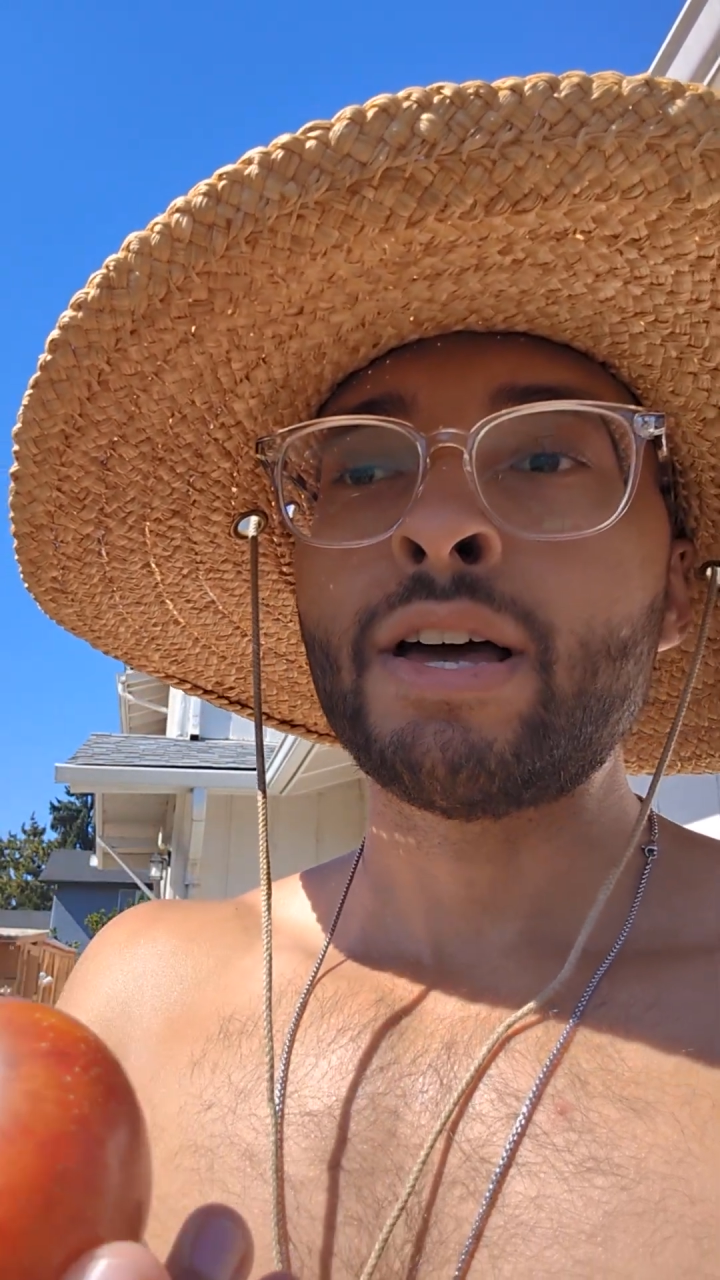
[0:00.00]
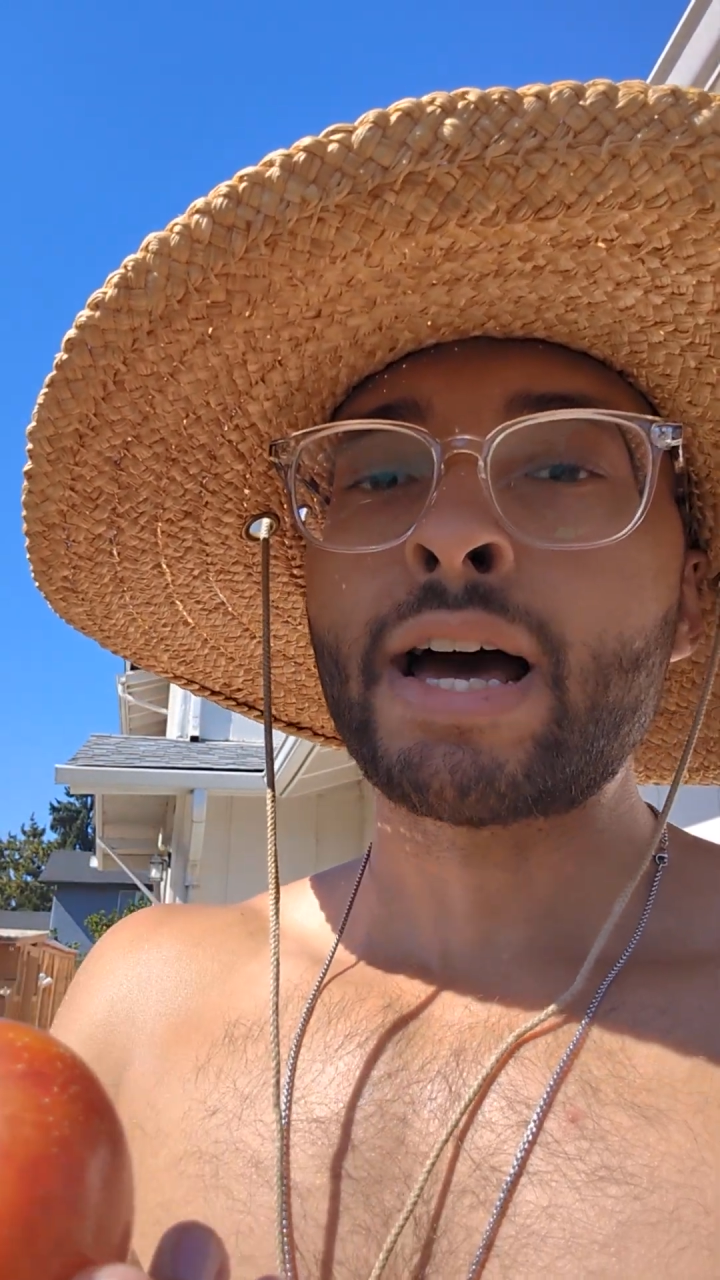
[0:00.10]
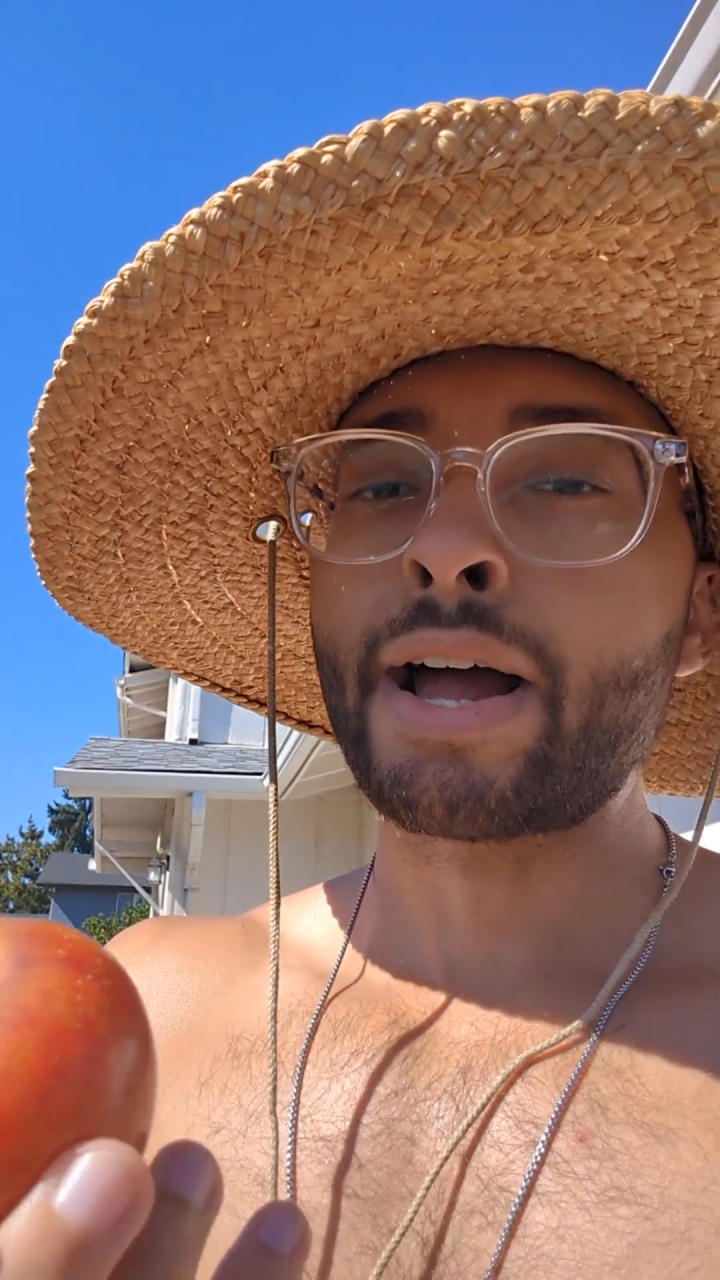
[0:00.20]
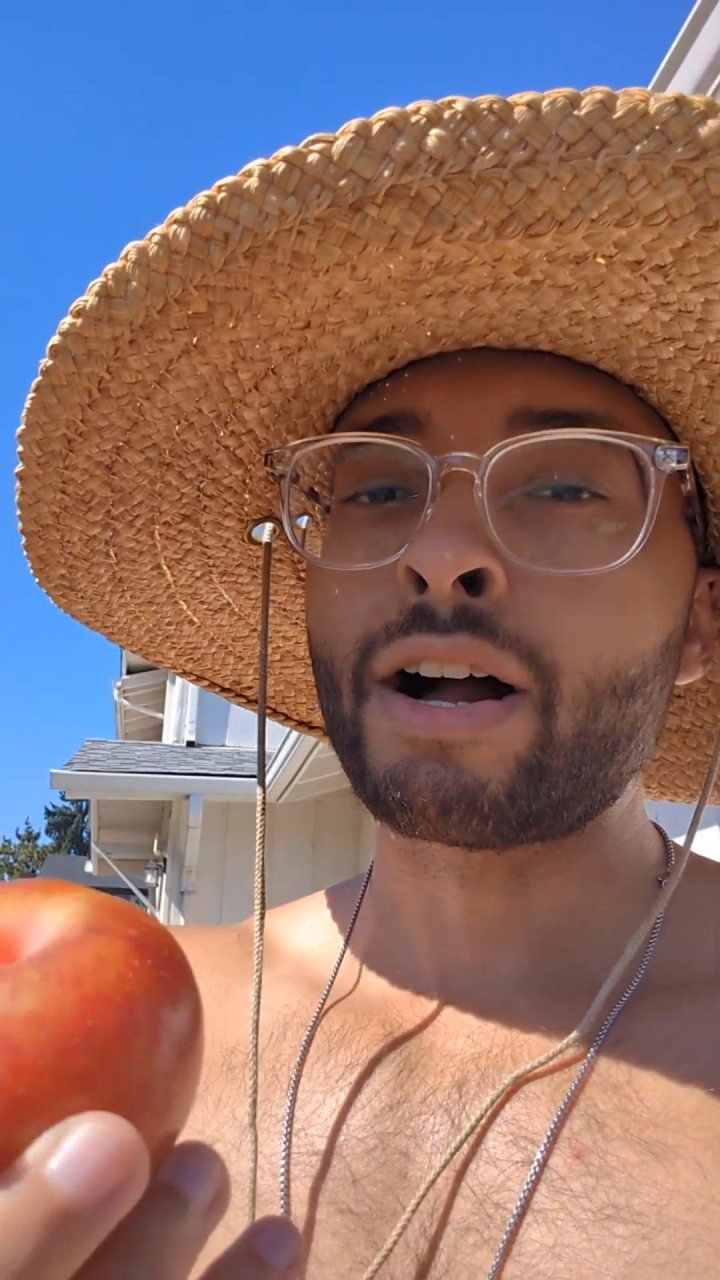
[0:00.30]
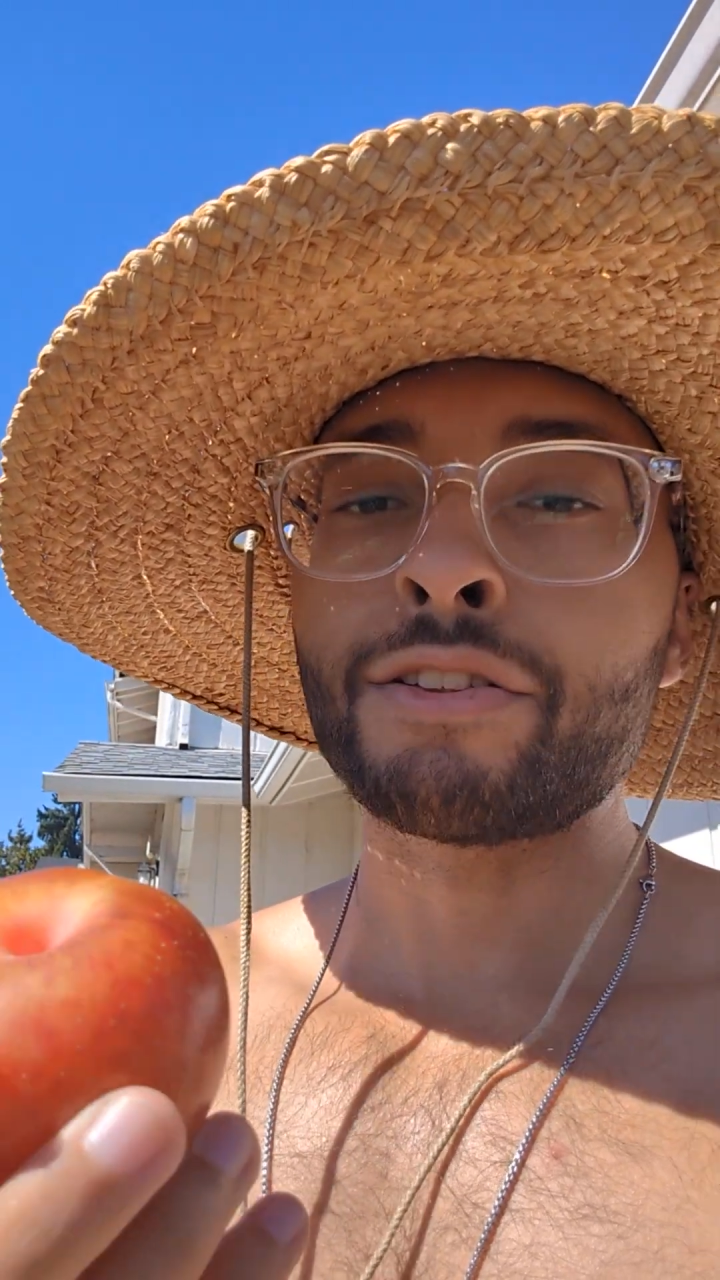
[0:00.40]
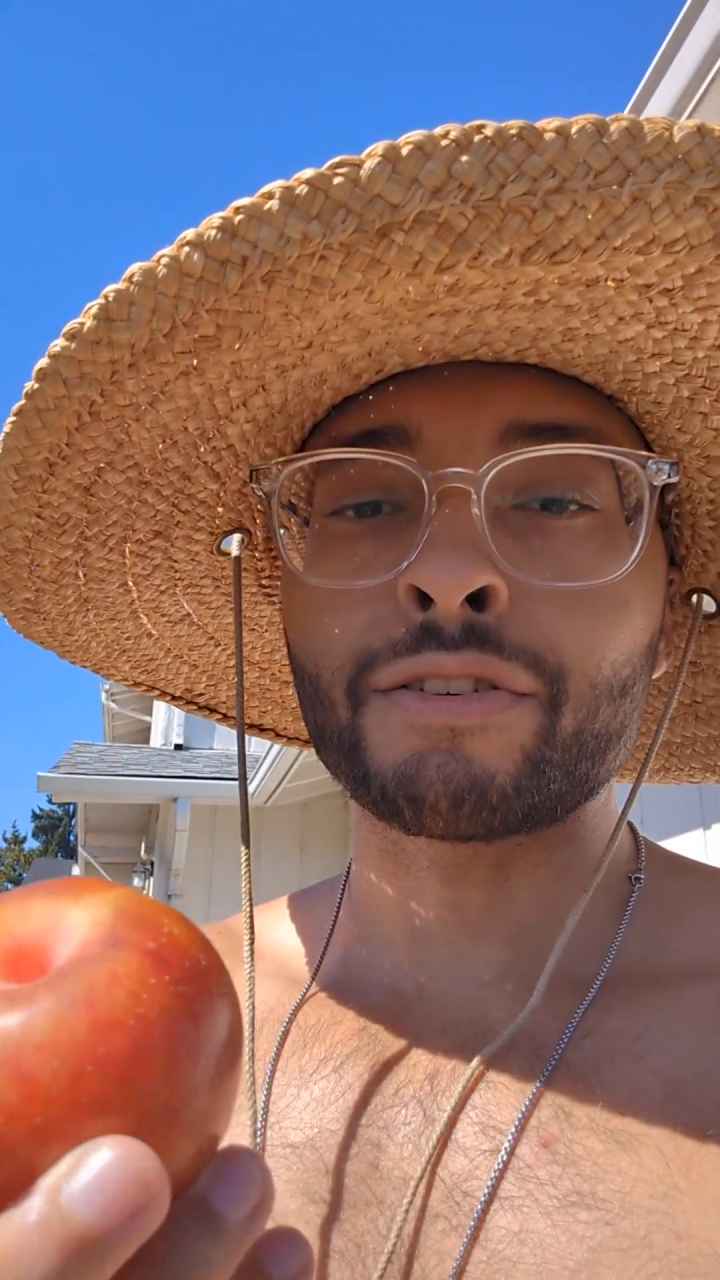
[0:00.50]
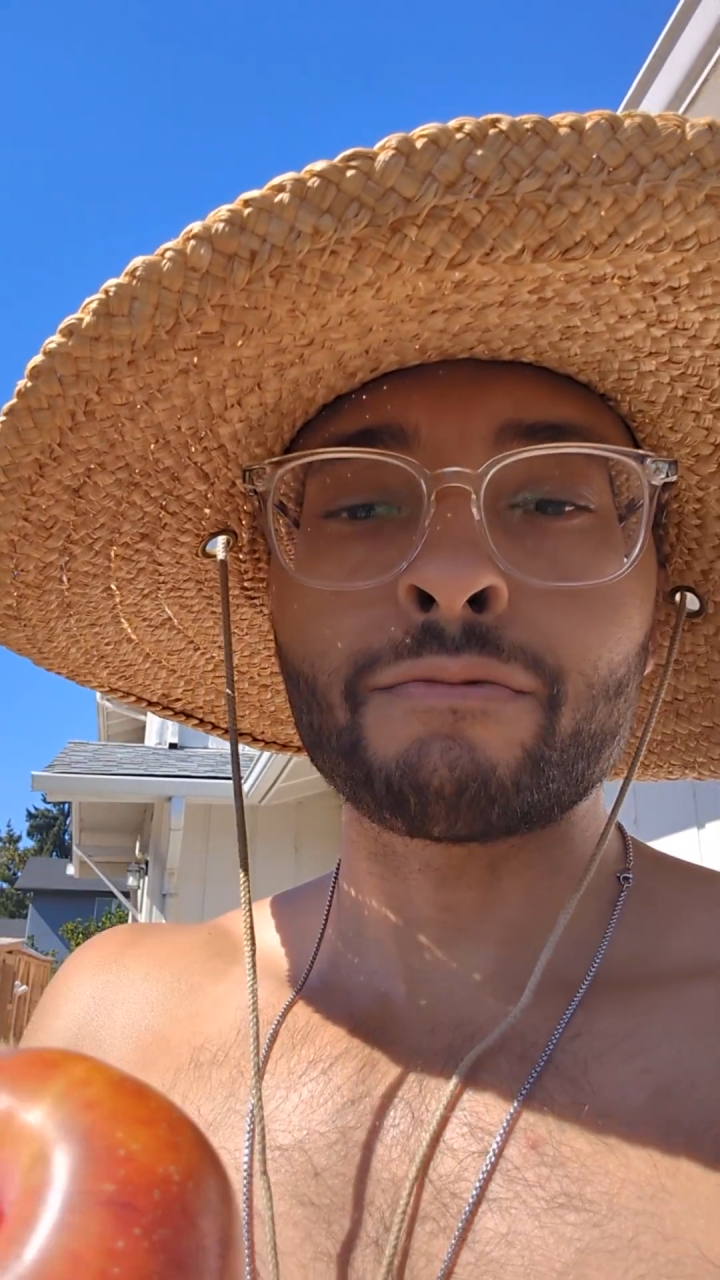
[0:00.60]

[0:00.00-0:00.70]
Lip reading: I got some